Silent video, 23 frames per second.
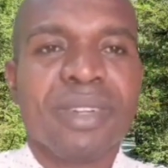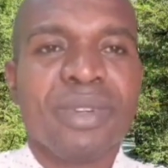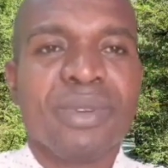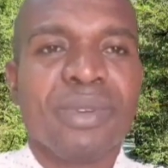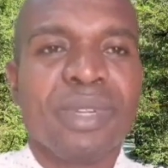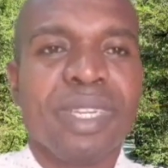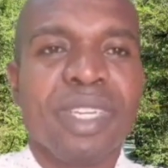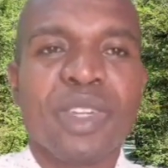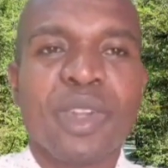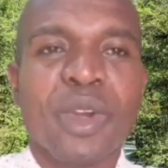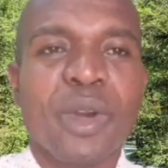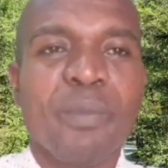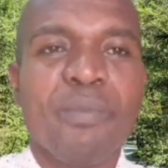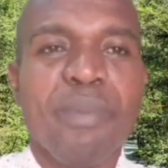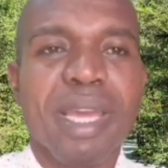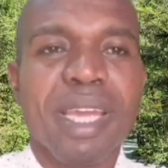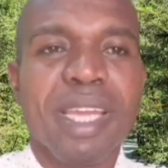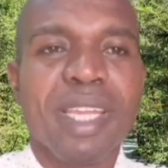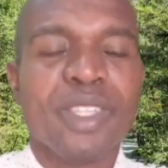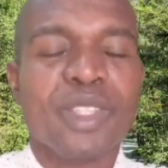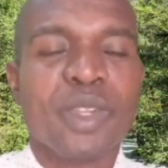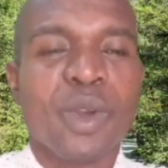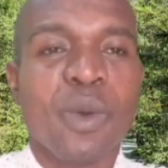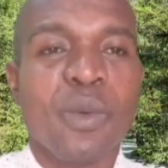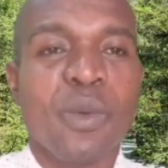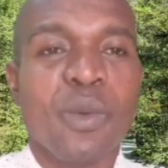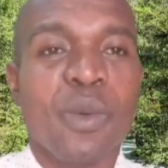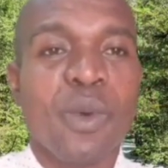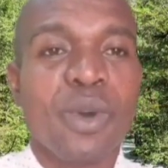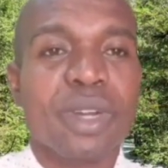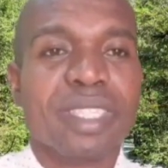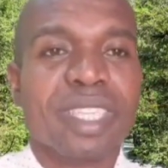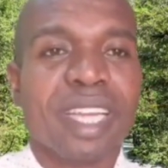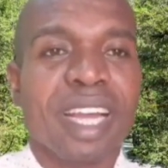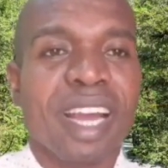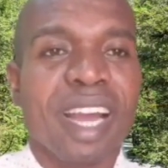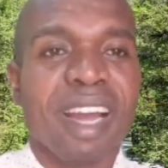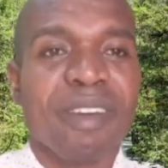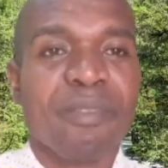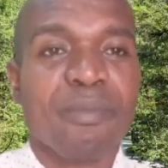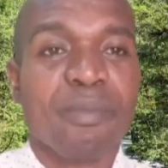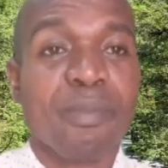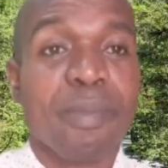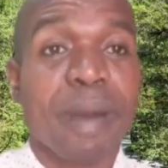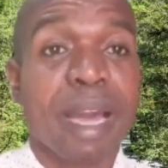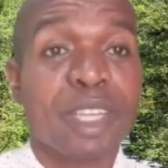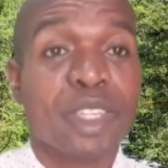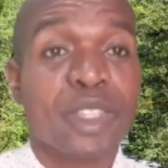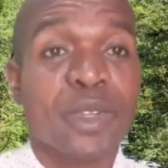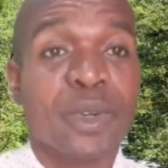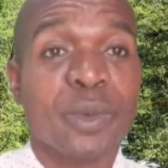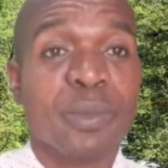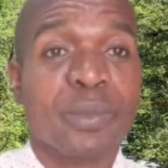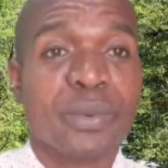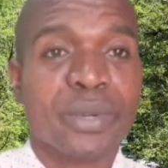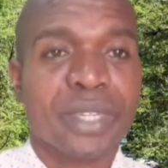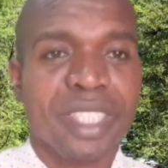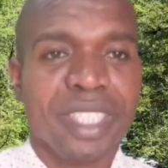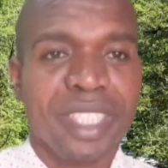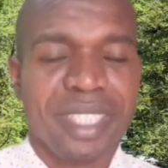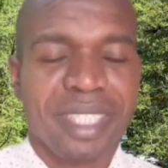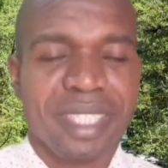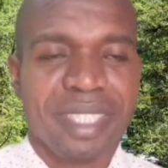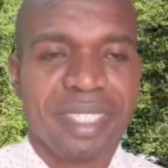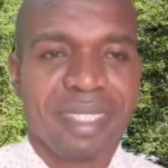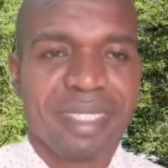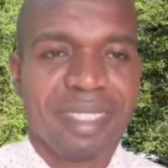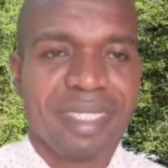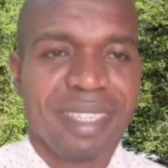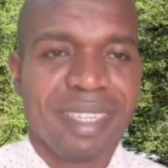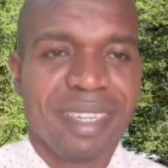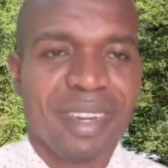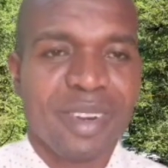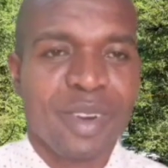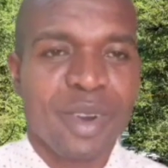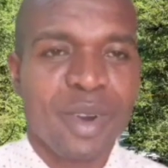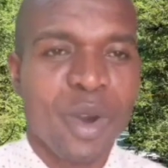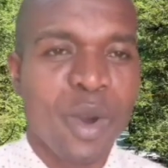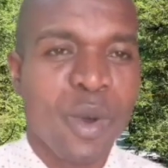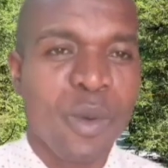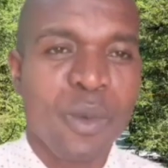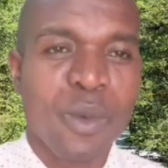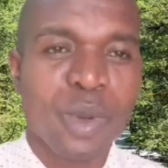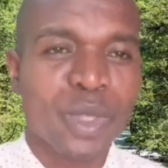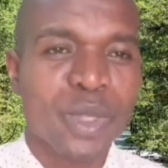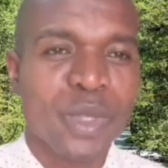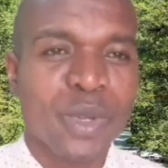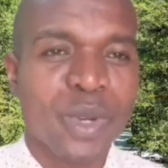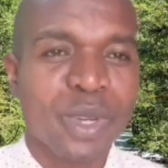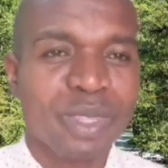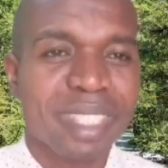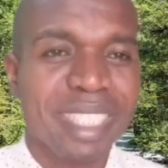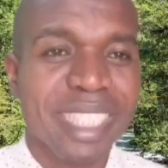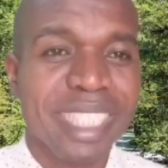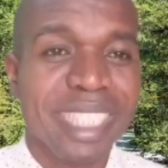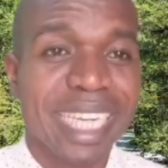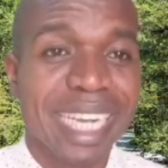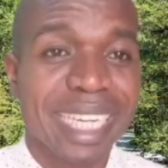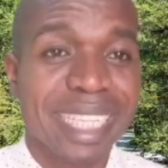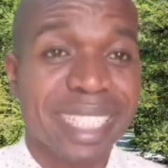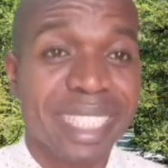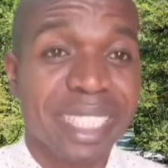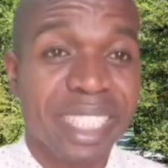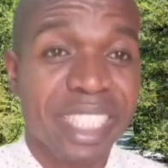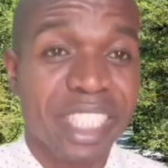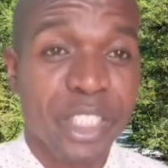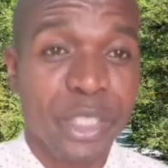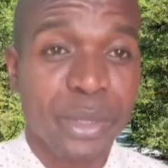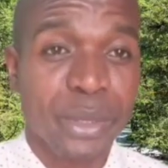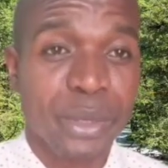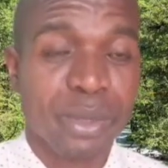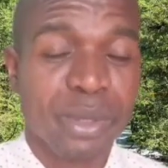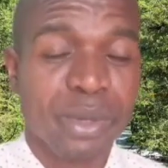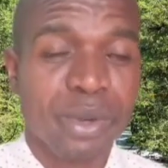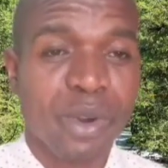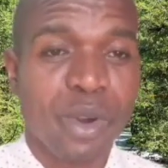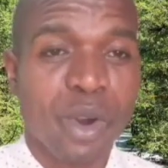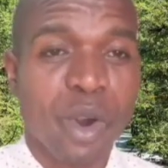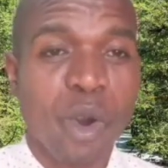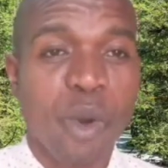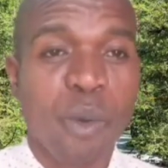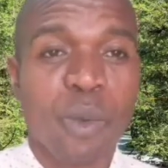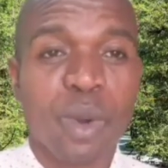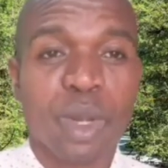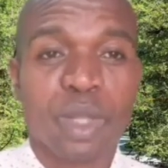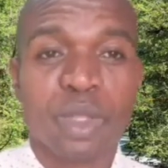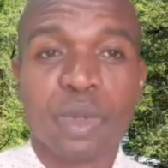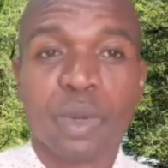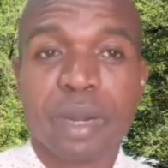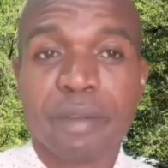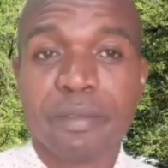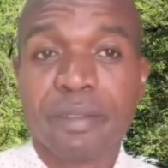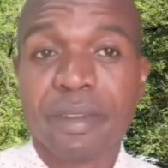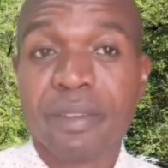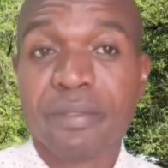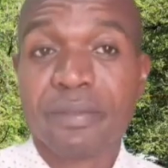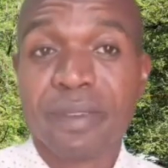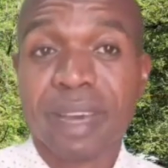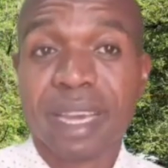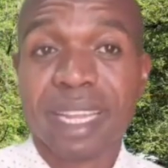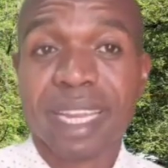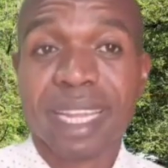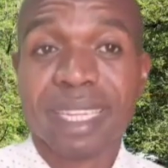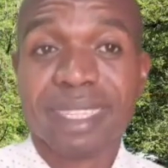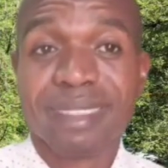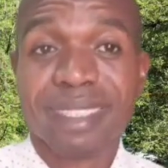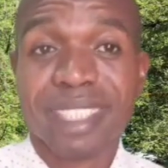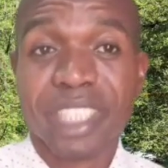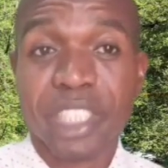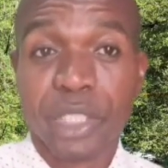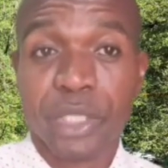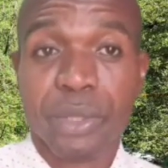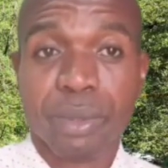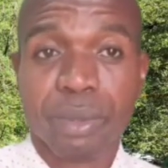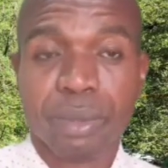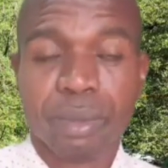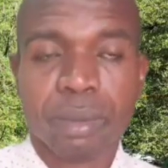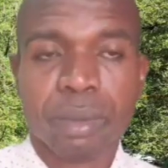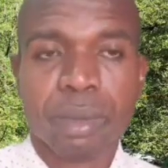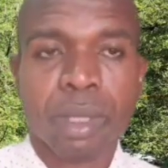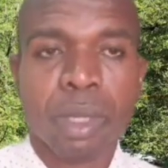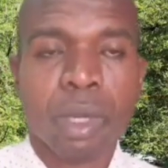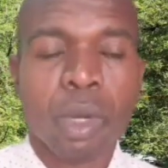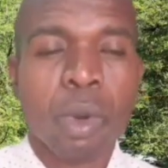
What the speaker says: will not be based on what pastor preach or what your teacher teach you or what your reverend father teach you,